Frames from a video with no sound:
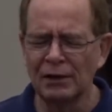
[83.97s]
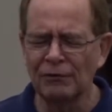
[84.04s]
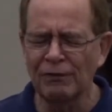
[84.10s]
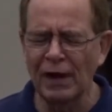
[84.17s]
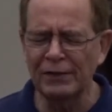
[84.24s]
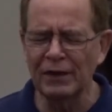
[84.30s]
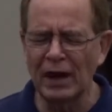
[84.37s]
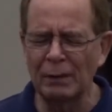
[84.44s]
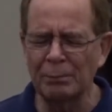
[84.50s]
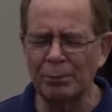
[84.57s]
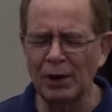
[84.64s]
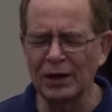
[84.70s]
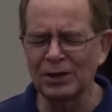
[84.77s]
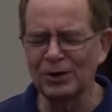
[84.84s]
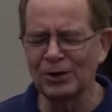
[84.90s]
Father, I
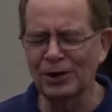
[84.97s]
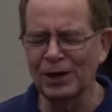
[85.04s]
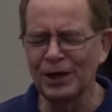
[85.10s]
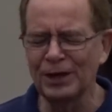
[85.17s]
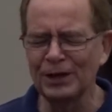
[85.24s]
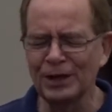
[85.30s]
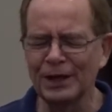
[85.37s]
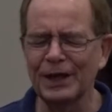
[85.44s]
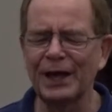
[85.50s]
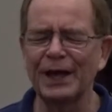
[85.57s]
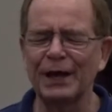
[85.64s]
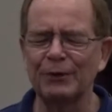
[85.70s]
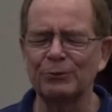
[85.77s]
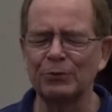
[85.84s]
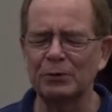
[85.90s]
pray your healing
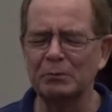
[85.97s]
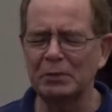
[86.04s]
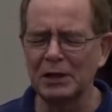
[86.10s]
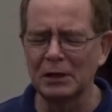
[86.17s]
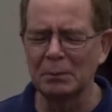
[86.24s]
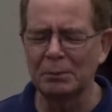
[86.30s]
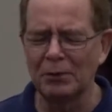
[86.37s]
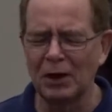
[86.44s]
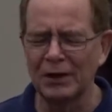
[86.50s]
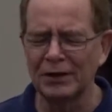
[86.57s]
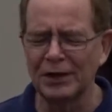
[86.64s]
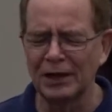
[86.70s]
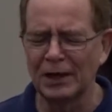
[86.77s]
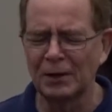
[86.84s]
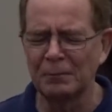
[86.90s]
hand would be
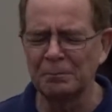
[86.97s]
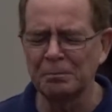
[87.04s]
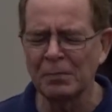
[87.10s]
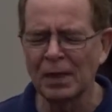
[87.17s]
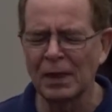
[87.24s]
upon them.